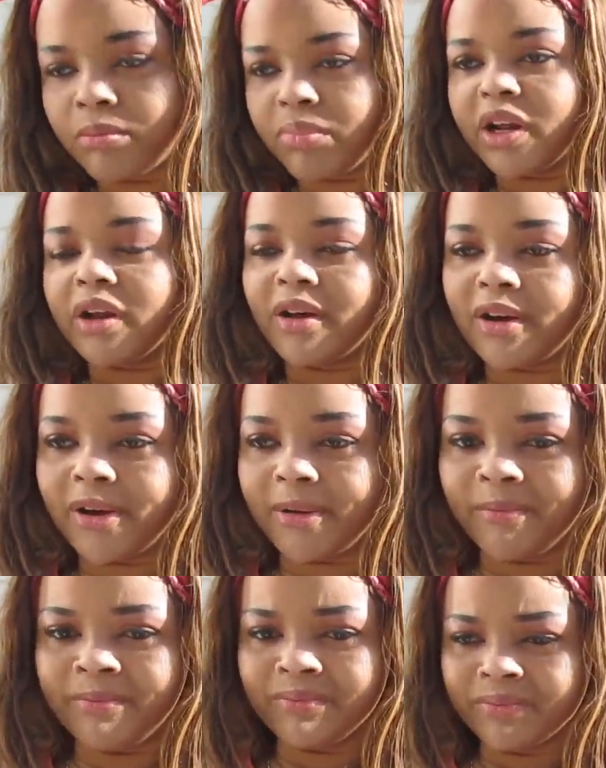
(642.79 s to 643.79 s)
But,
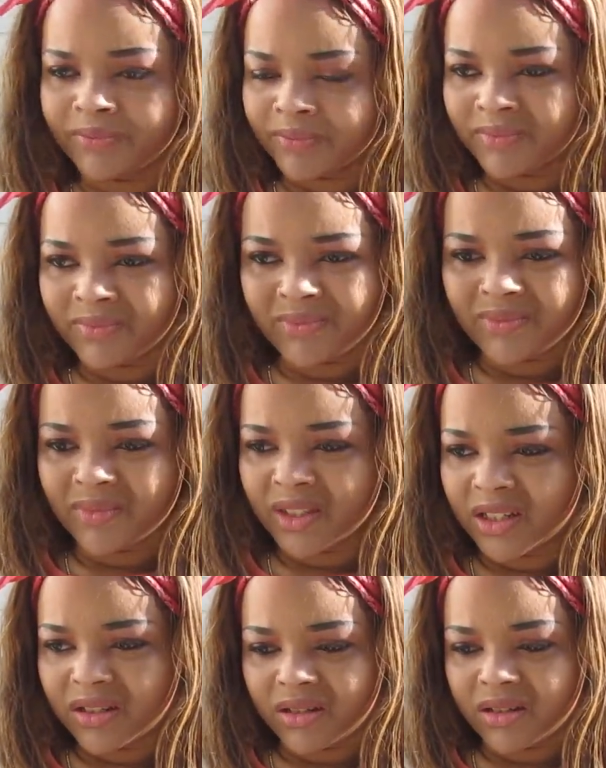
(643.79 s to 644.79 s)
um,
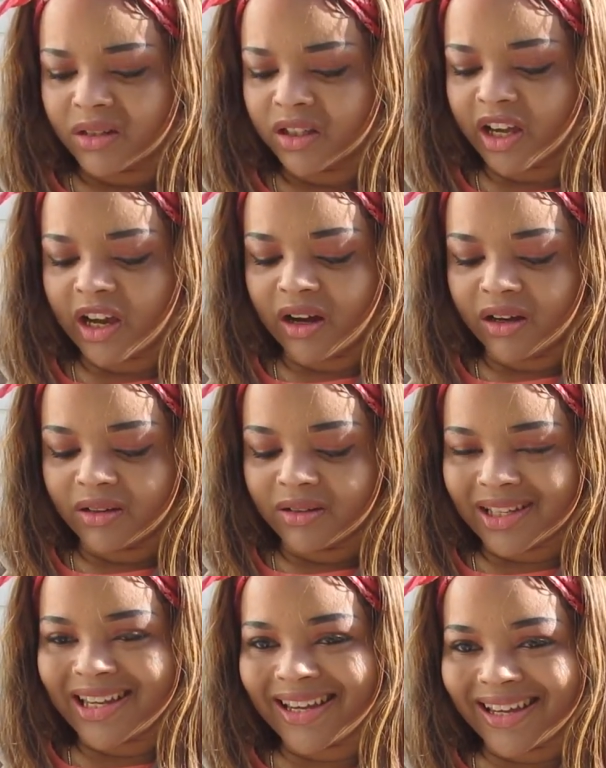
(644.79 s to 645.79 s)
yeah.
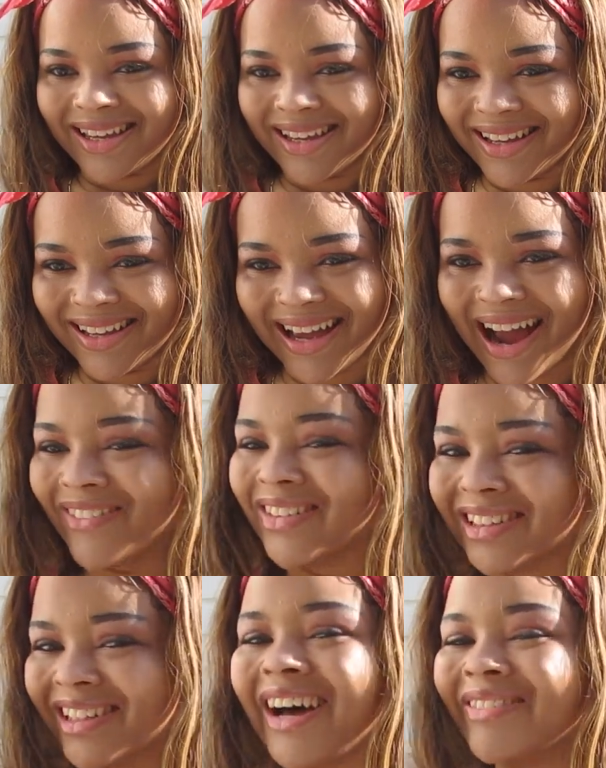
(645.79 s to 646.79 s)
I
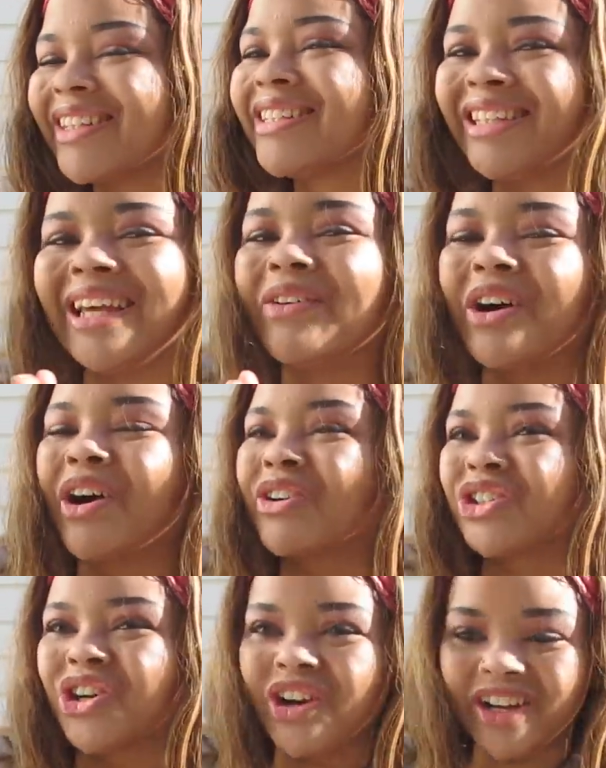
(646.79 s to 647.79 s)
would love to see what her
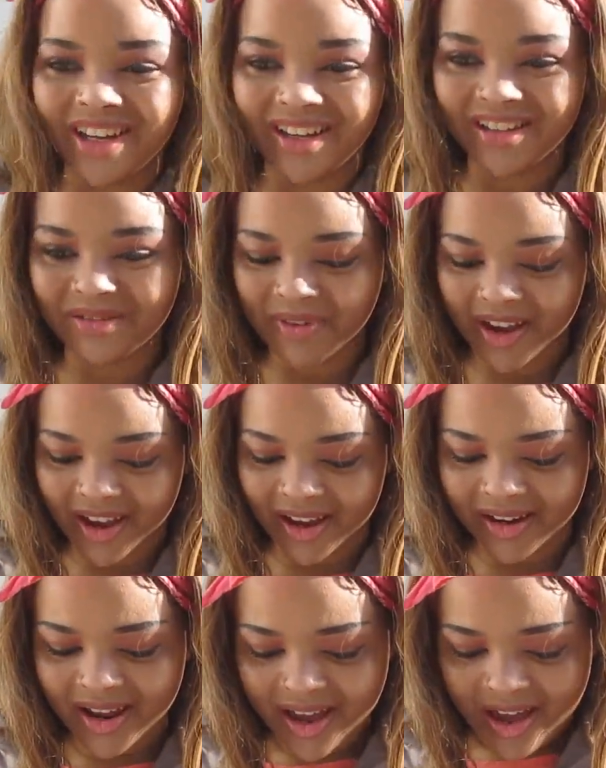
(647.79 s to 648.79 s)
chart is,
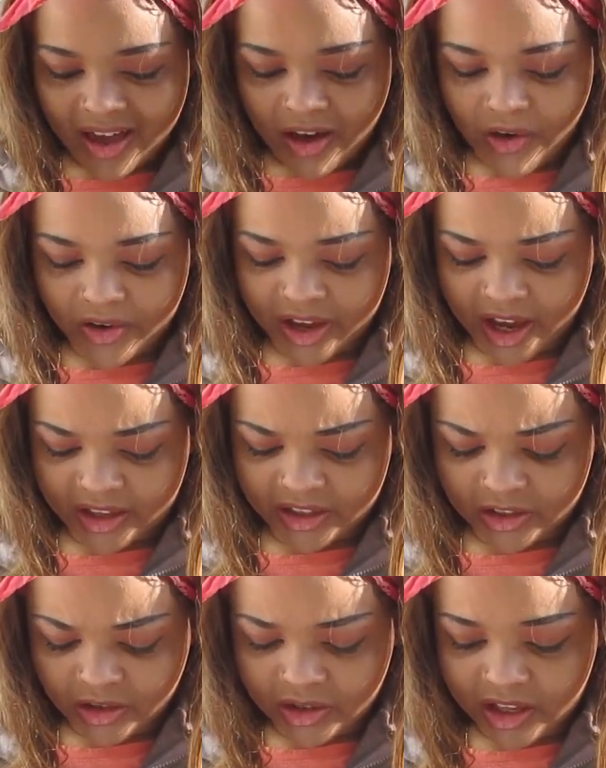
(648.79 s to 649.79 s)
man. Okay,
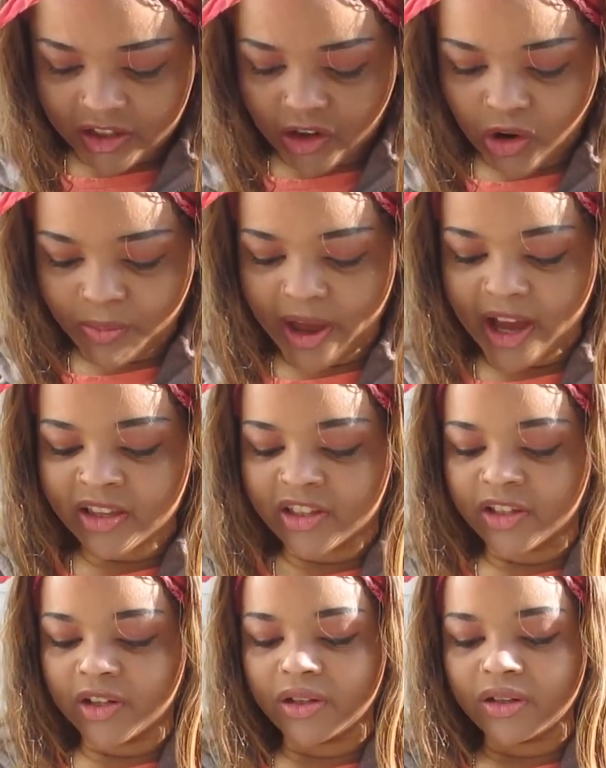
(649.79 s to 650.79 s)
so let's go back
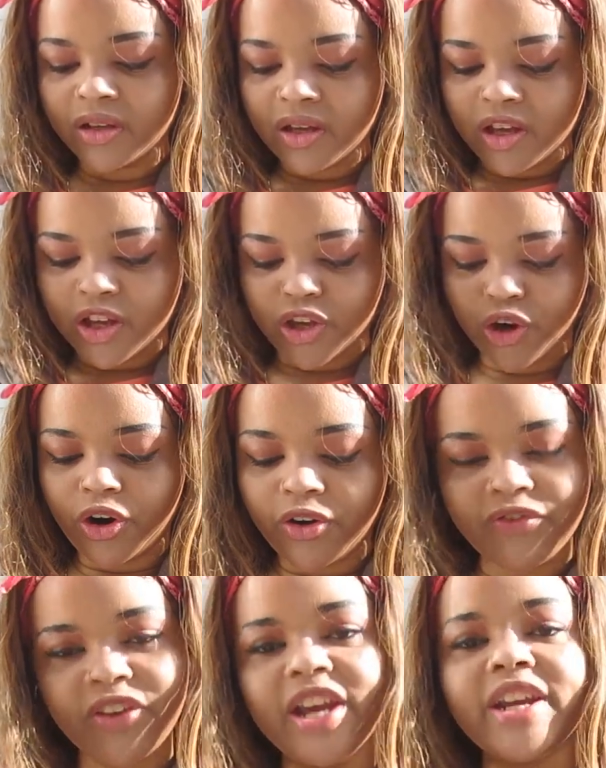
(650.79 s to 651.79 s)
to
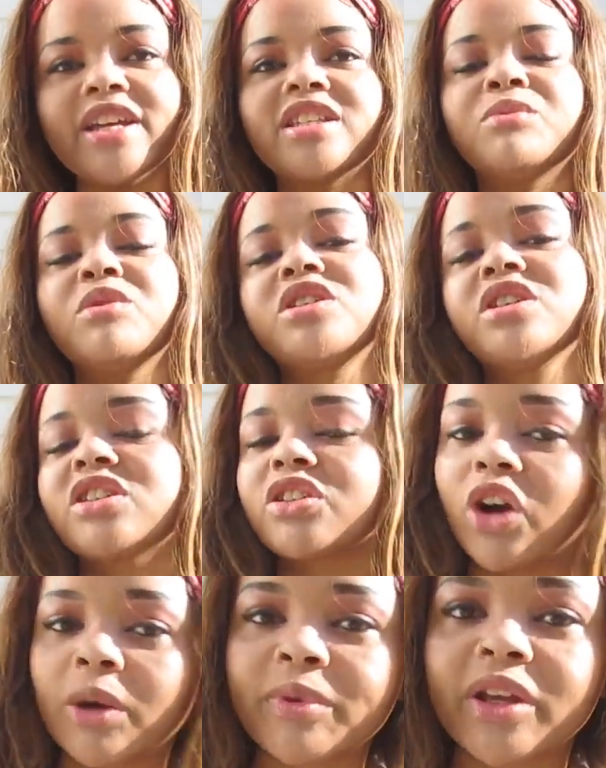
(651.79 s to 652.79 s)
your Venus, which is
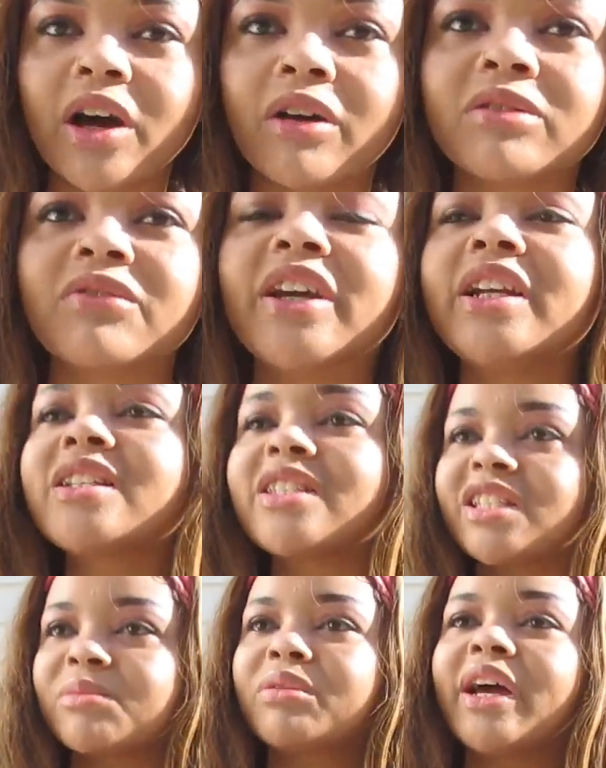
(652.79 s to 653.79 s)
Scorpio. Venus
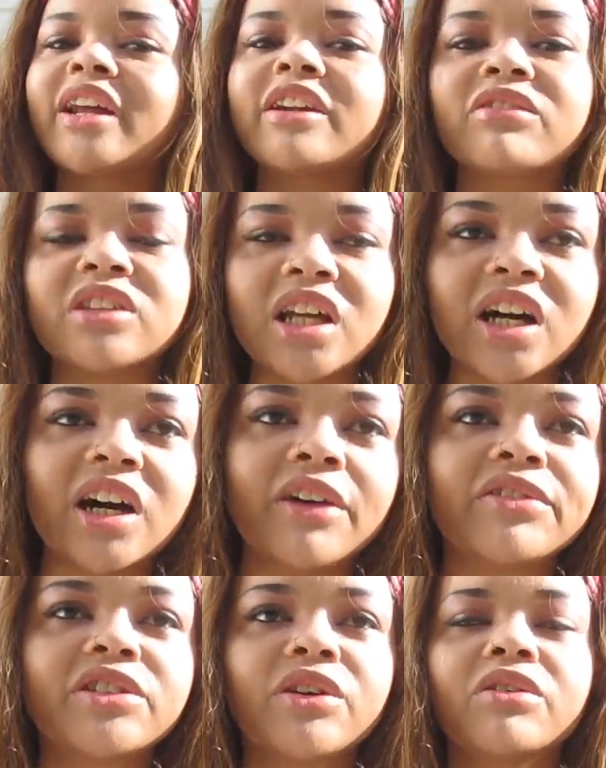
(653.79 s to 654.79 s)
is the planet of
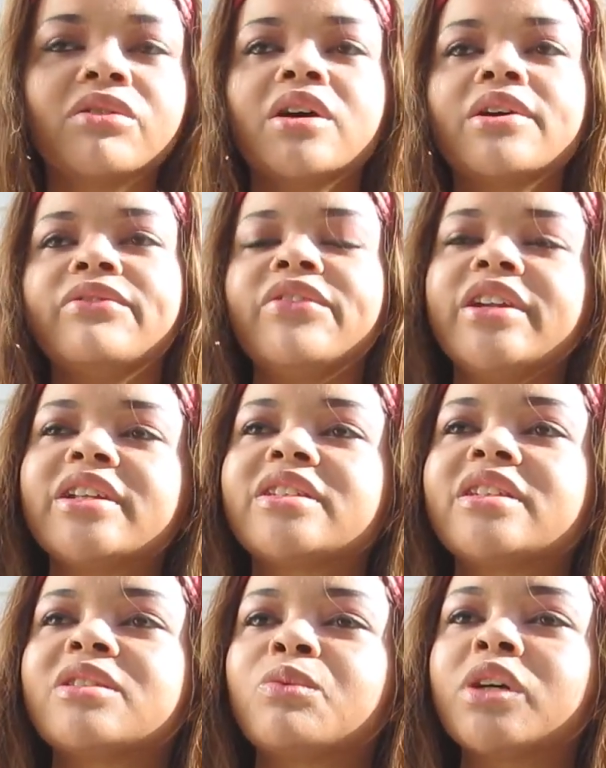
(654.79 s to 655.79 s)
love. So Venus
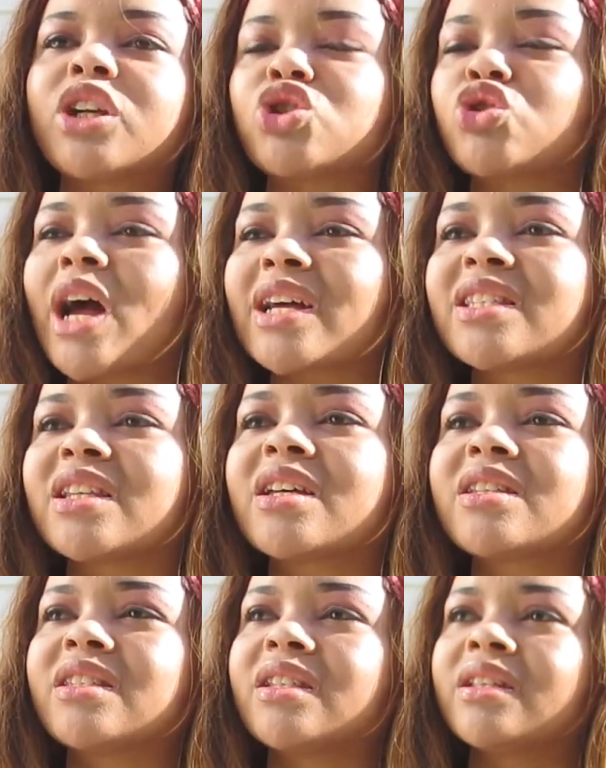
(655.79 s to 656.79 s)
is what attracts
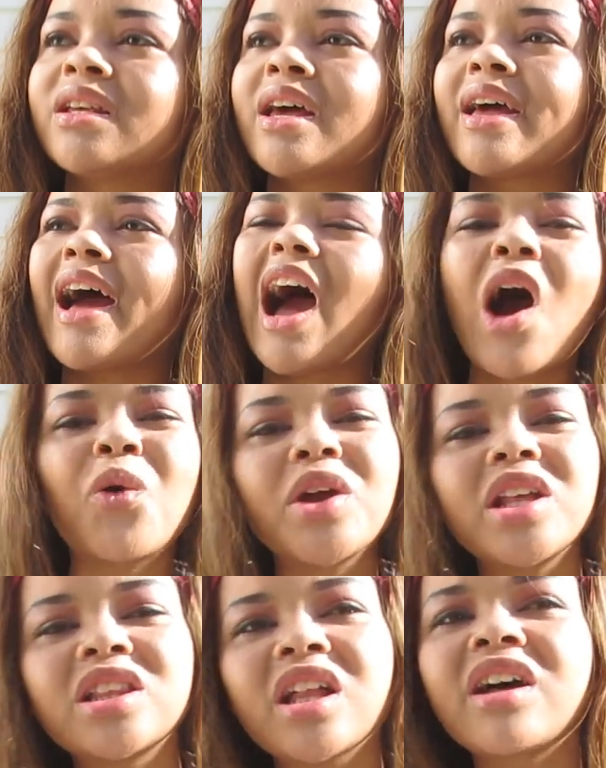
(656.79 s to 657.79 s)
us and how
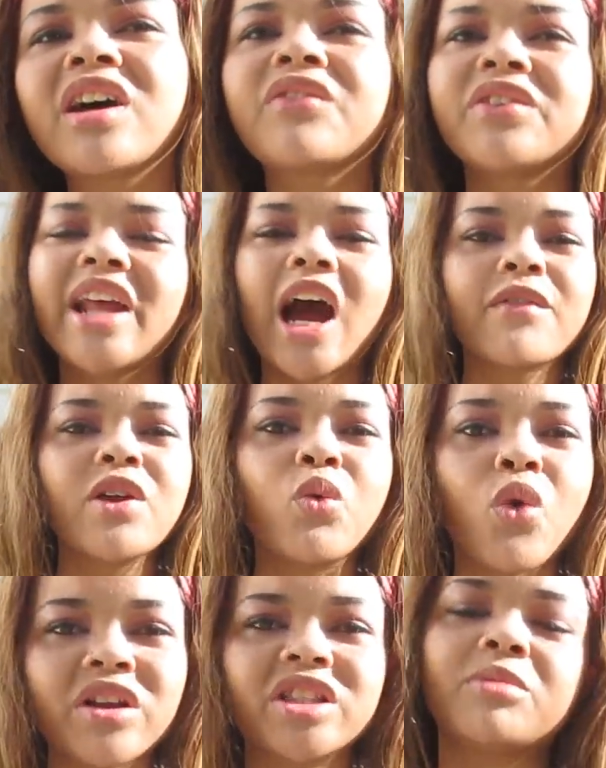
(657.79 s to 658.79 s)
we love and how we
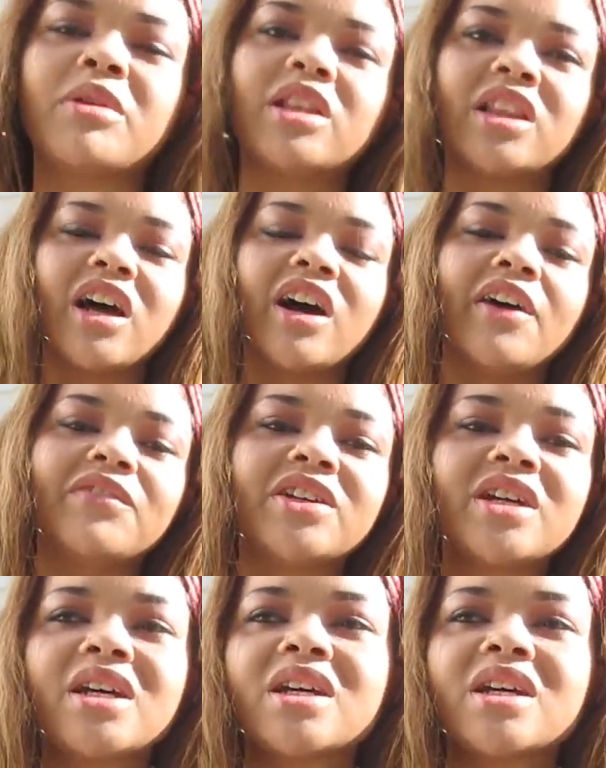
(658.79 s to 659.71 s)
want to be loved.